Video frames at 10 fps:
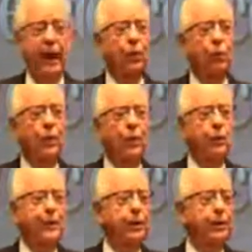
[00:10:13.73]
And once
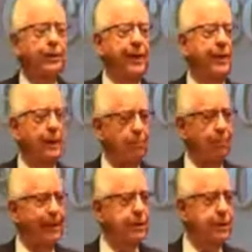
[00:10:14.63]
we do that, the
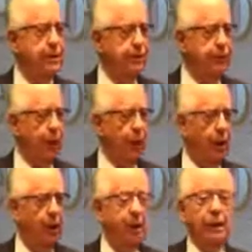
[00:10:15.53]
blessings of
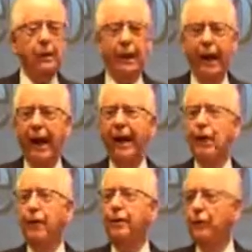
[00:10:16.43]
God, the
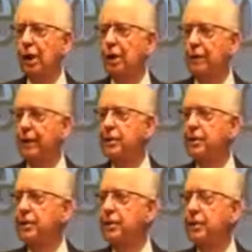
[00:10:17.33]
hand of God's
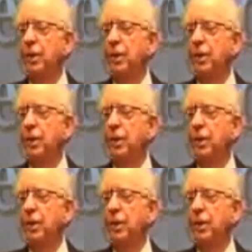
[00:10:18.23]
blessings,